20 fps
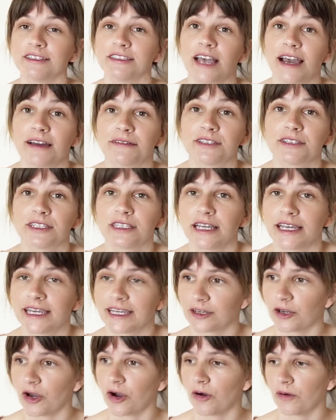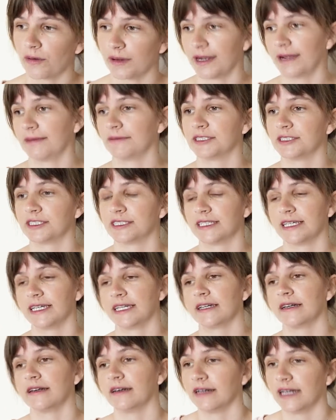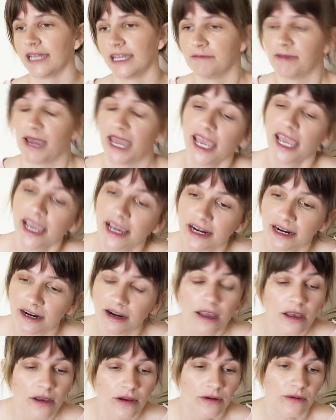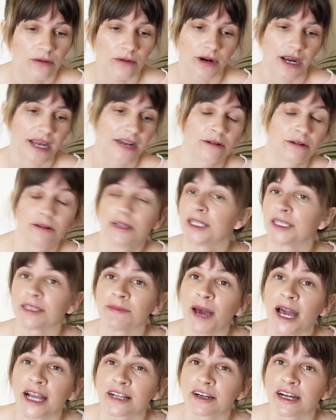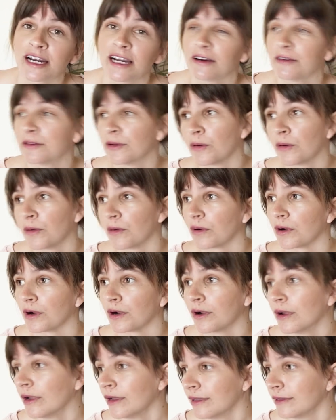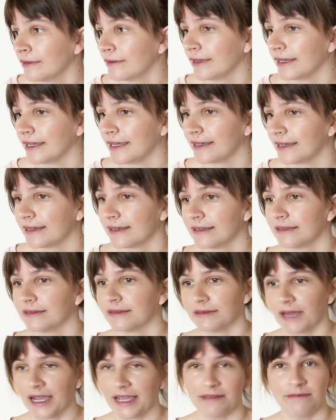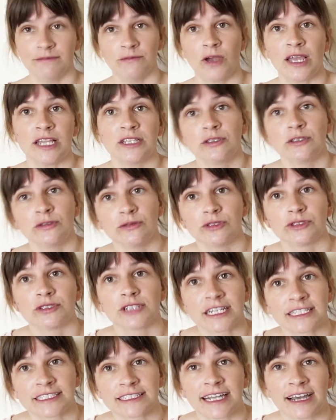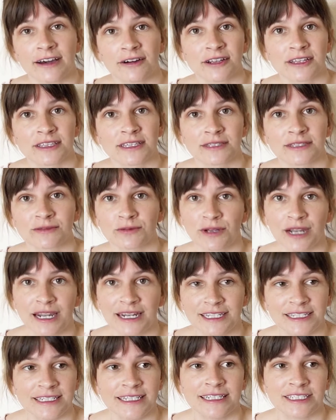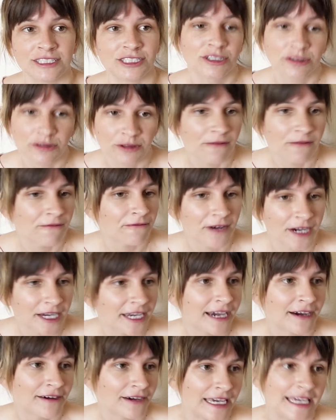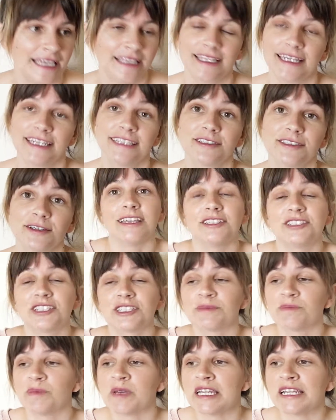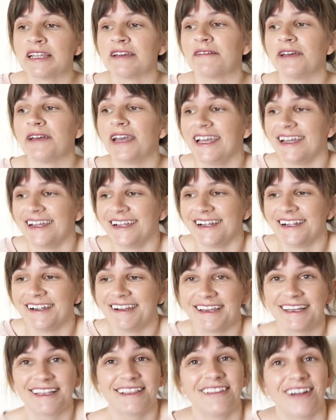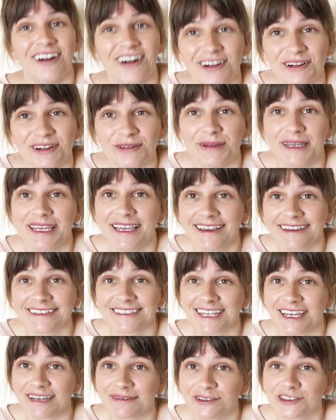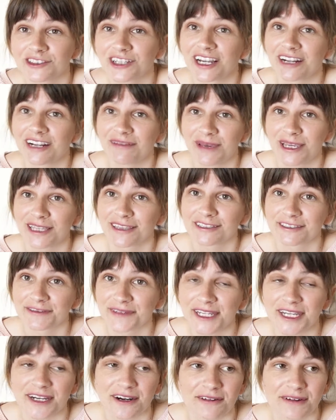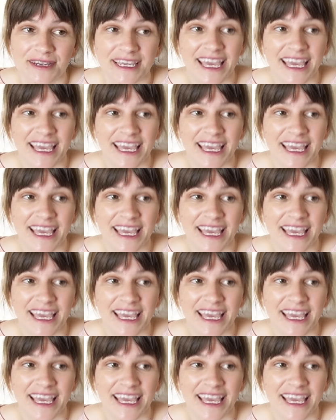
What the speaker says: just have to like go and I'm just like, I hate my hair, or I don't like the background, or like I am way too stressed out in this one. I need to chill the fuck out, Haley. It's just been a very long week because I have been trying to make this video.